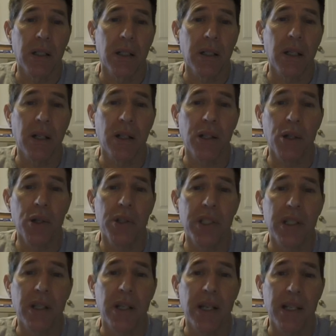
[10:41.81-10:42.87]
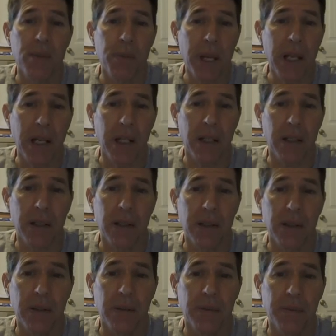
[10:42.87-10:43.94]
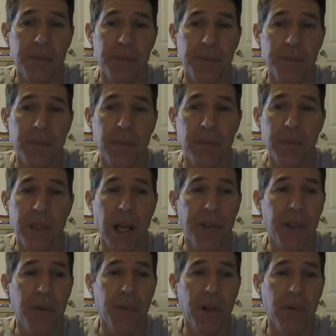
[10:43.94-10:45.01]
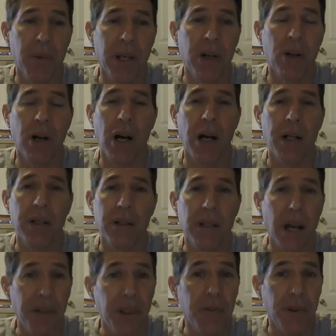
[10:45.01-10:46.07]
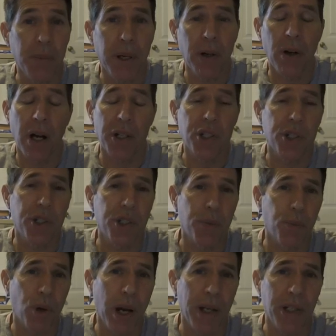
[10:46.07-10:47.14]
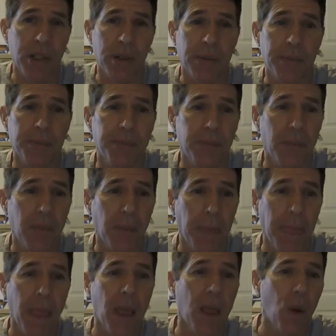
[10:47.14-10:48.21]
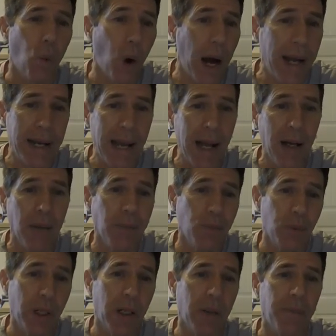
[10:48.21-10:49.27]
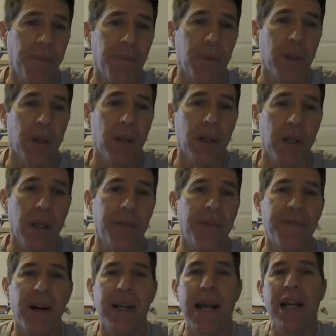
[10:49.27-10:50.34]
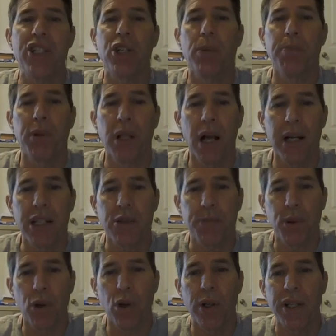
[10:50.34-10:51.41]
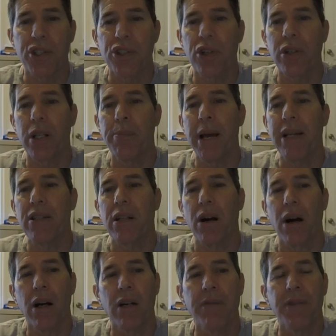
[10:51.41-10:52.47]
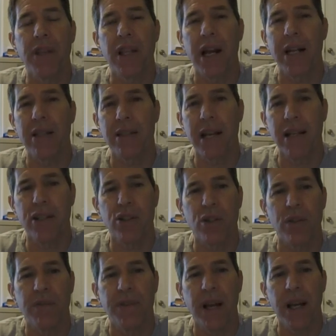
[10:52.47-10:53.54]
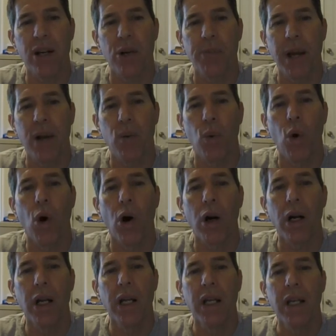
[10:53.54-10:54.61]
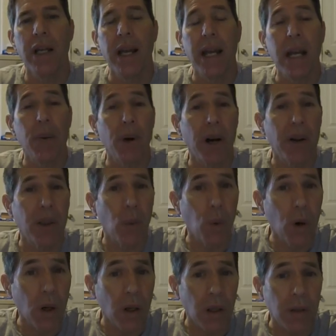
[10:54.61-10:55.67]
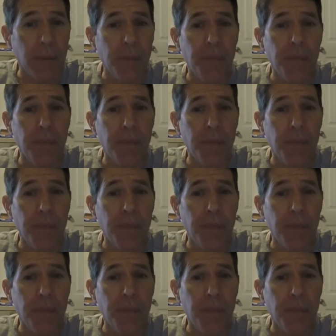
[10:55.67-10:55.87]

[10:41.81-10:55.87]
concludes his meeting. Nothing from here on should surprise you. Why now? Well, if the financial plug is pulled, it certainly makes it harder for the United States to invade or make war anywhere in the world.